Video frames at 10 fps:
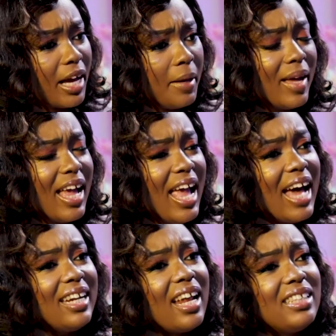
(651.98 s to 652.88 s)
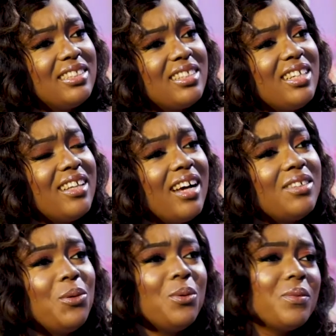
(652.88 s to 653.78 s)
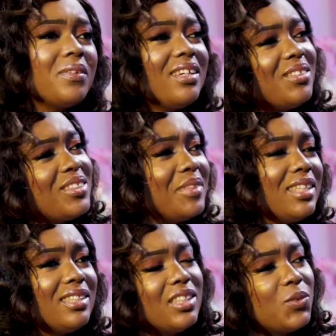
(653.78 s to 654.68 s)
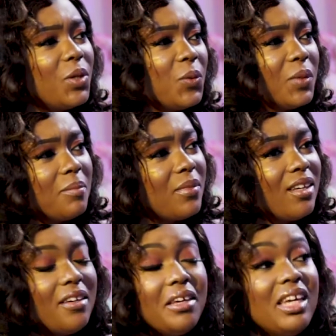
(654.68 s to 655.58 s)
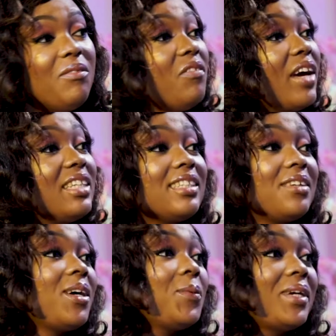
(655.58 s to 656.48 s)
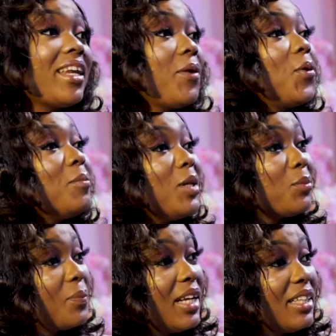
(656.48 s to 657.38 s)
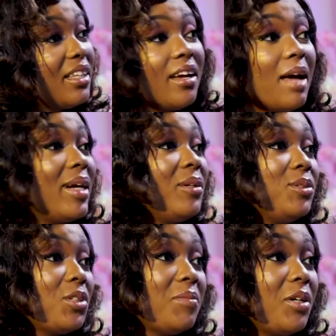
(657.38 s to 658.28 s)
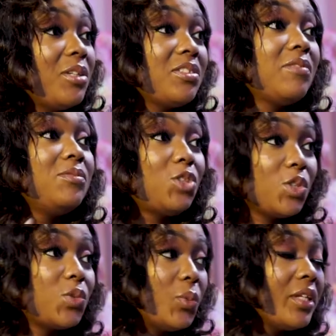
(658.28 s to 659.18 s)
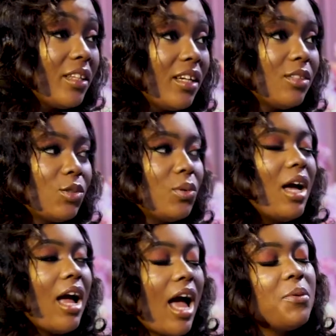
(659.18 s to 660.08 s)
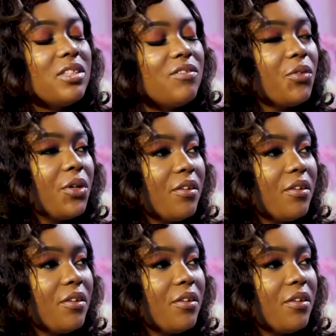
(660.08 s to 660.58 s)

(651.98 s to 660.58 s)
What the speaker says: time, and then I see that, oh, it doesn't really sit well with me. Even if I see another one and then 1 million people are there, I might not join because of just one thing. So how is it for